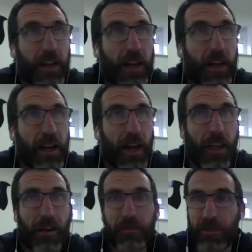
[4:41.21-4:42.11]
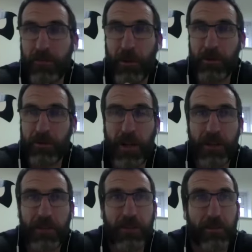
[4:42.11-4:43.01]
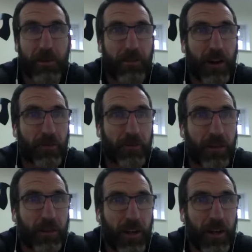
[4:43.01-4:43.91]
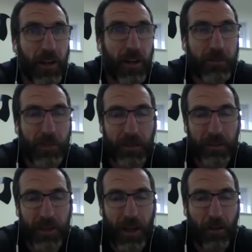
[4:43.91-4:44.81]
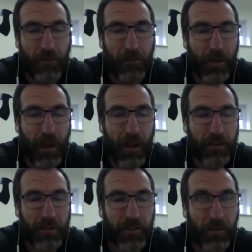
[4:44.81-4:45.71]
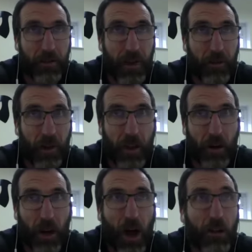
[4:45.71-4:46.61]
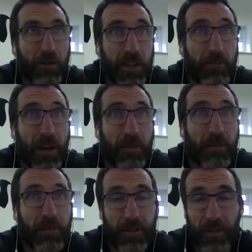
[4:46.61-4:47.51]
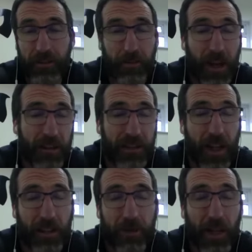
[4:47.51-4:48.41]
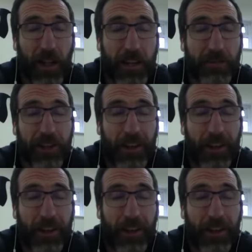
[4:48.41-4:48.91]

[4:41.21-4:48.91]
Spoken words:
and then obviously post-match just to be around and speak to staff and players in sort of what they call a hot debrief to start to analyse